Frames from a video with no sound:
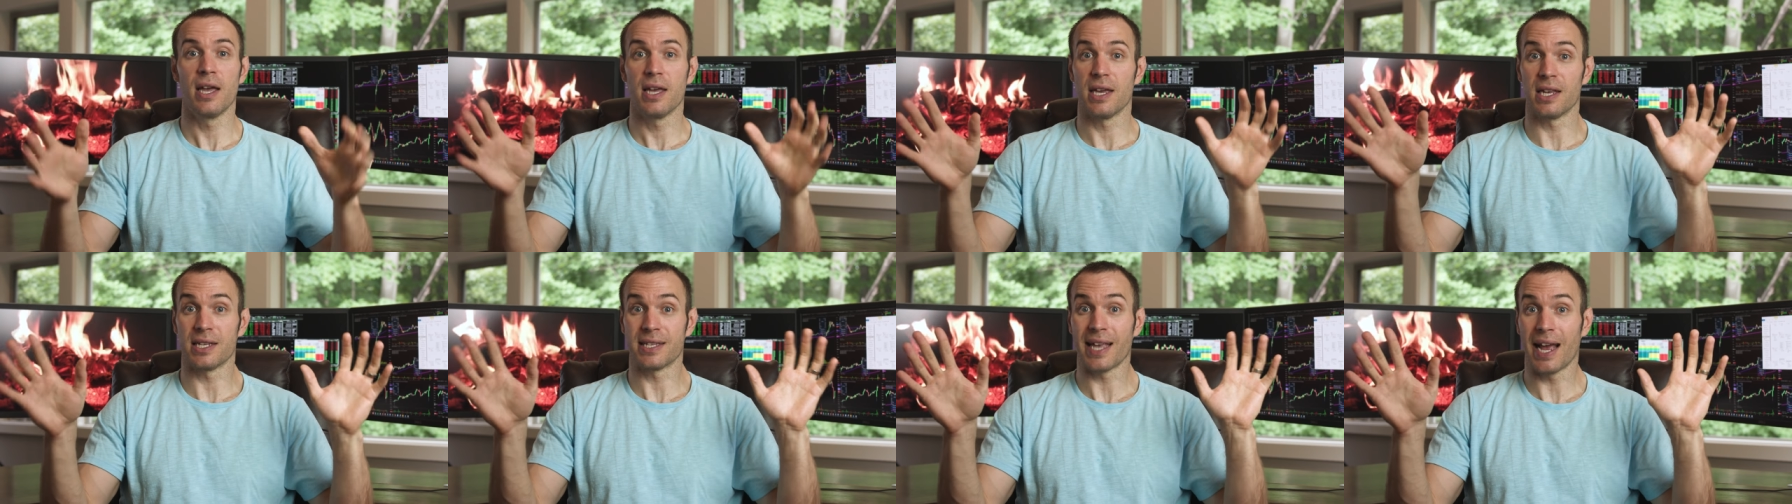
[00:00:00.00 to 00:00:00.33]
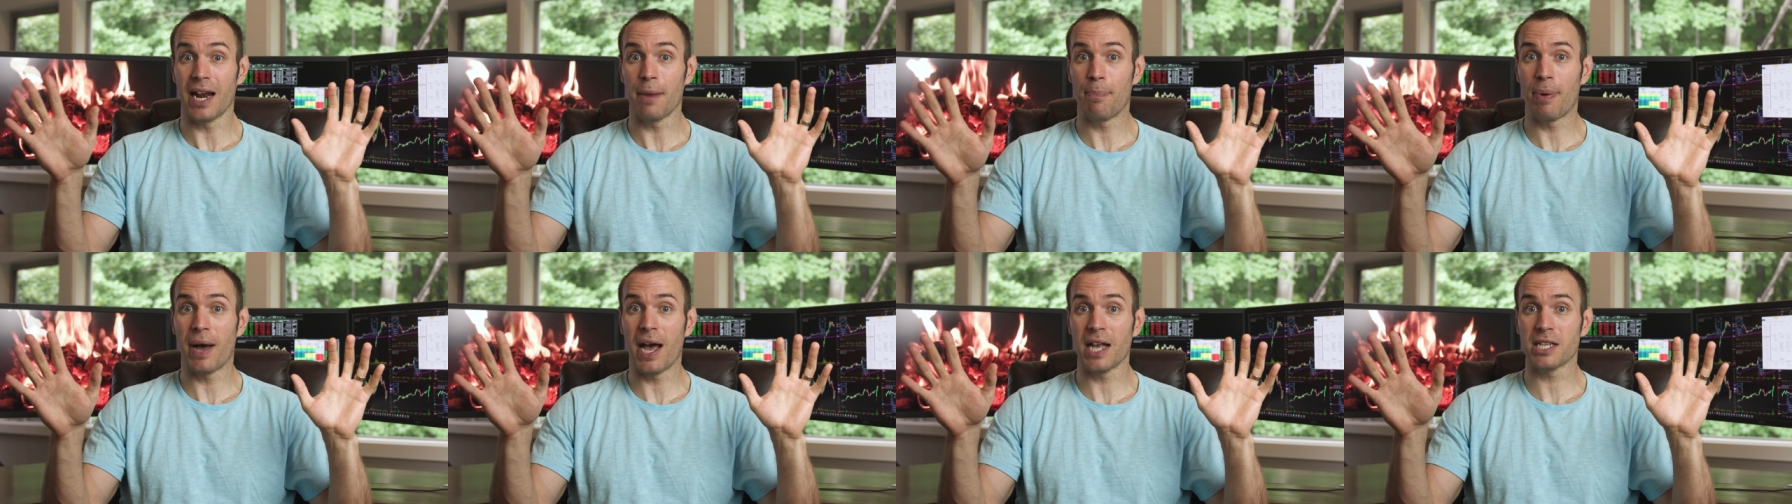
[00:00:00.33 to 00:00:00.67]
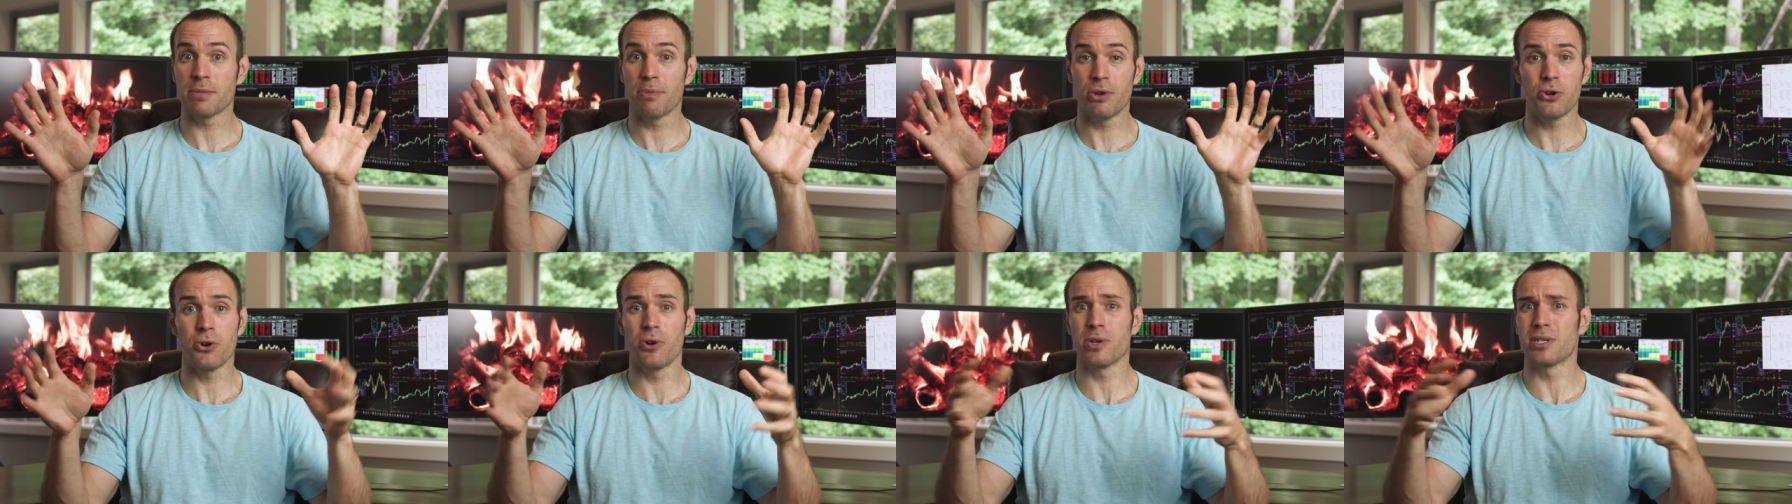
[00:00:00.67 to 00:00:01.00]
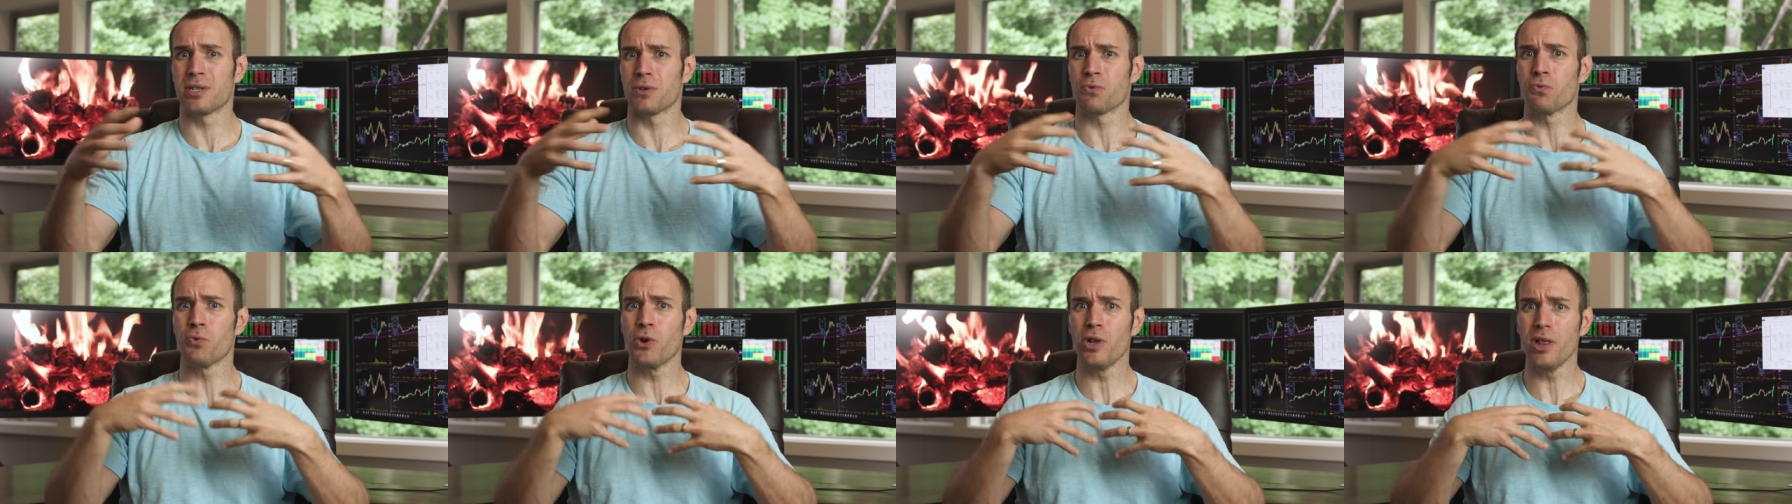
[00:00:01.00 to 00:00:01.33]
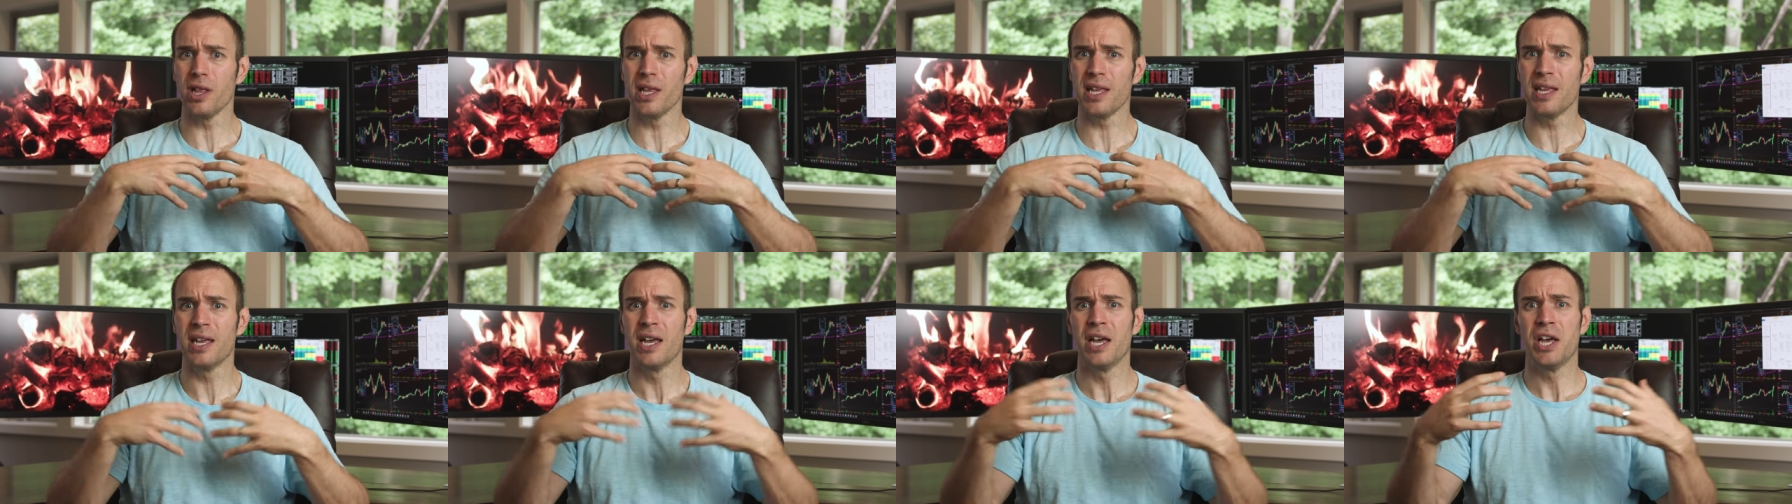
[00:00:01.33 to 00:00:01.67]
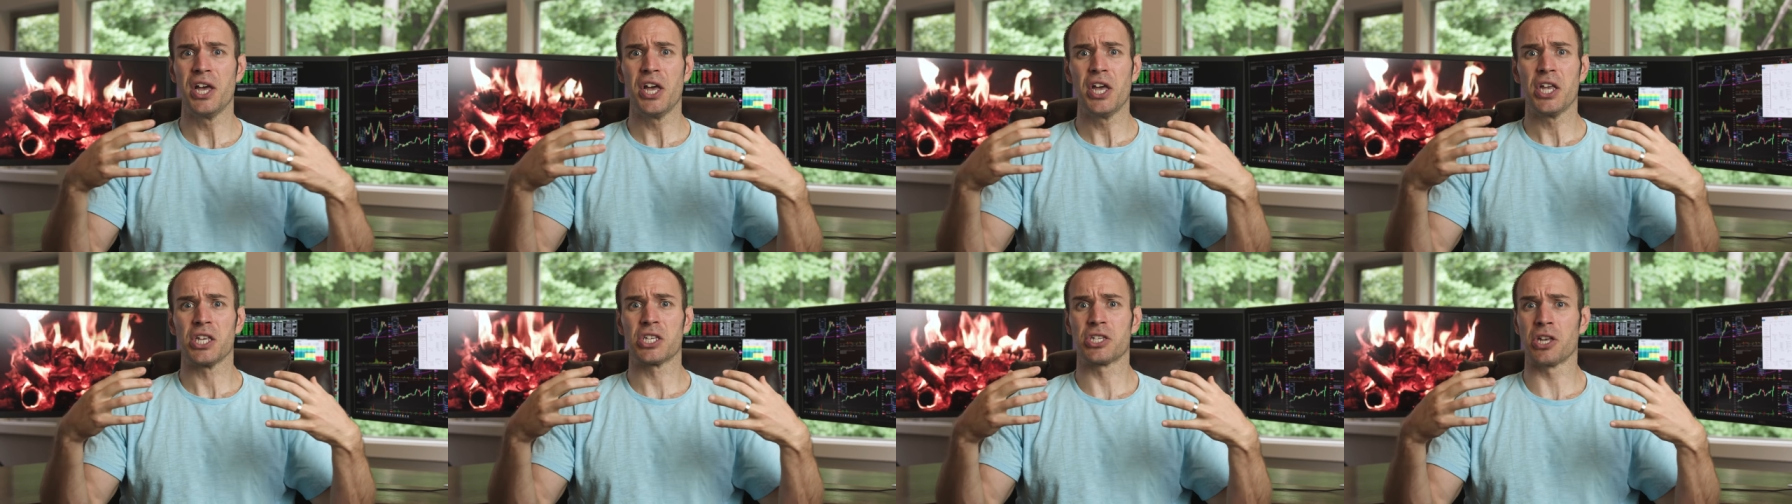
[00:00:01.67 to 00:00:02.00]
is that a possible or is it really
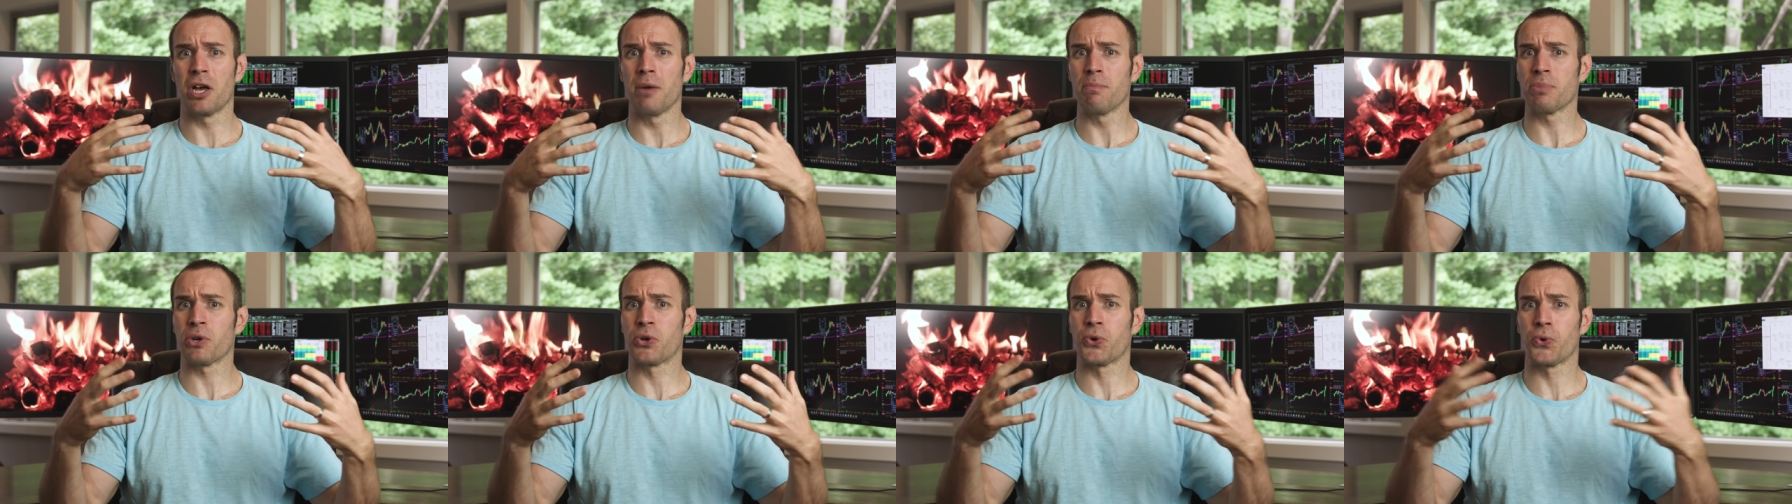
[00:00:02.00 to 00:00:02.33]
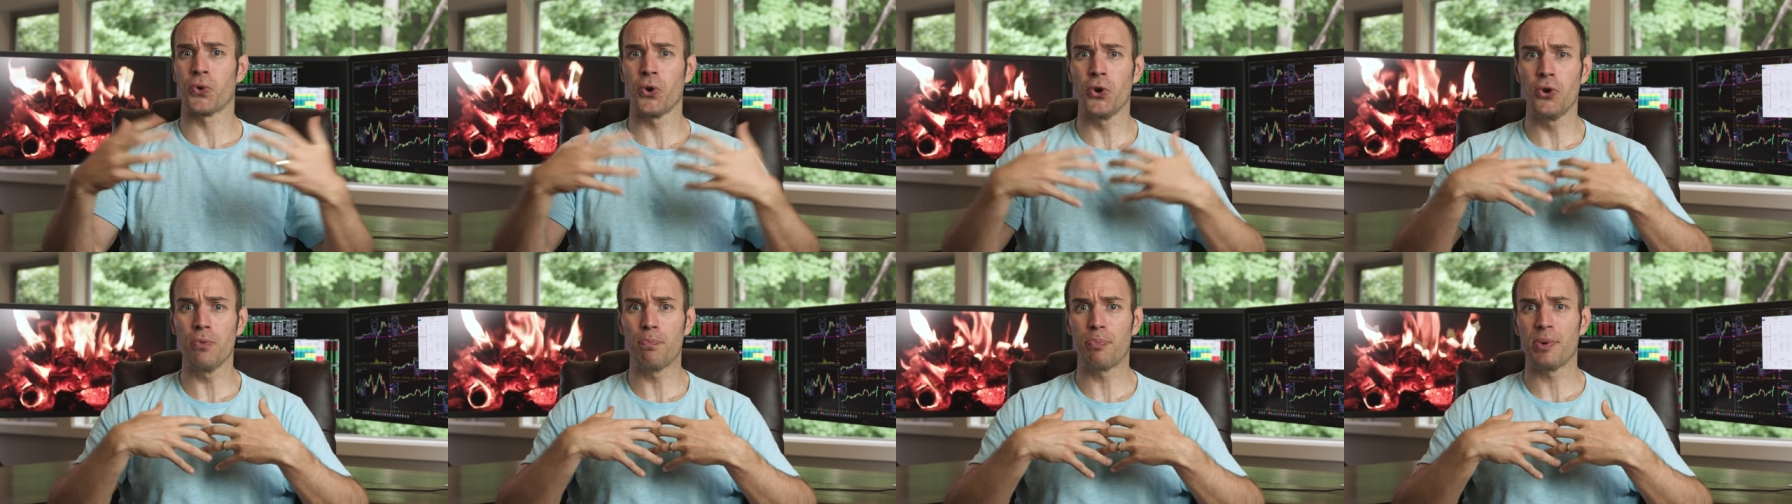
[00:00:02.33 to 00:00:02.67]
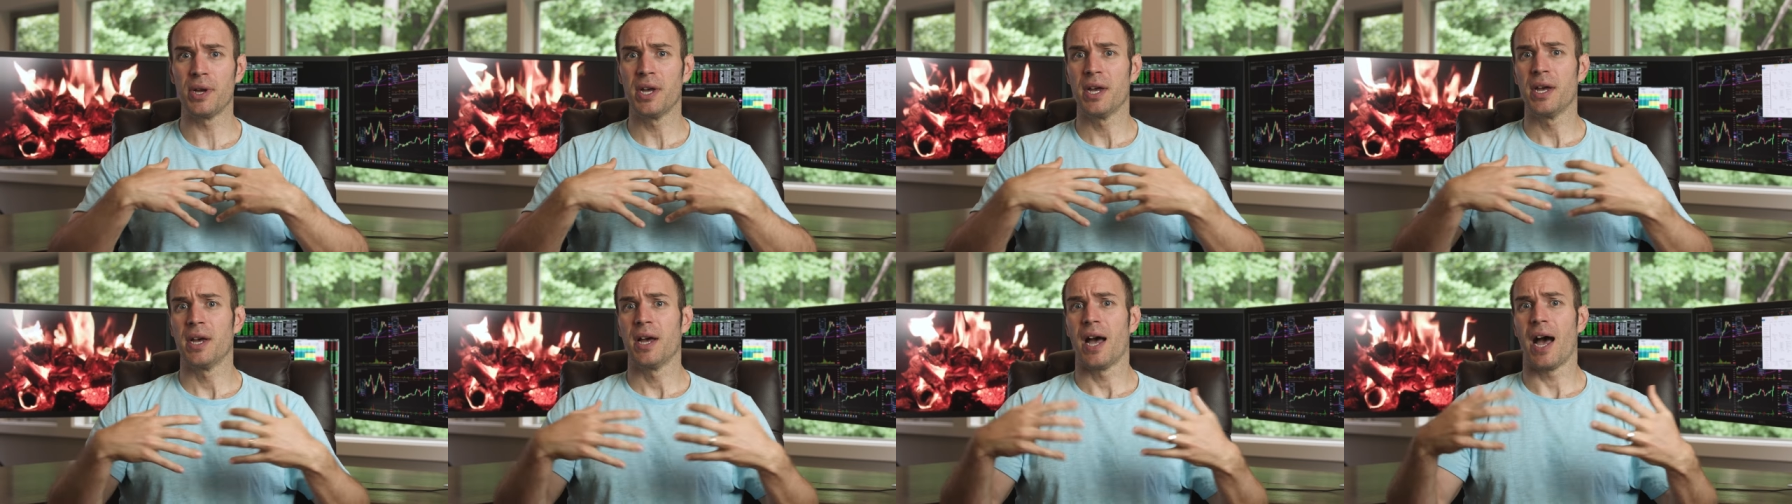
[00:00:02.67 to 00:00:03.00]
some group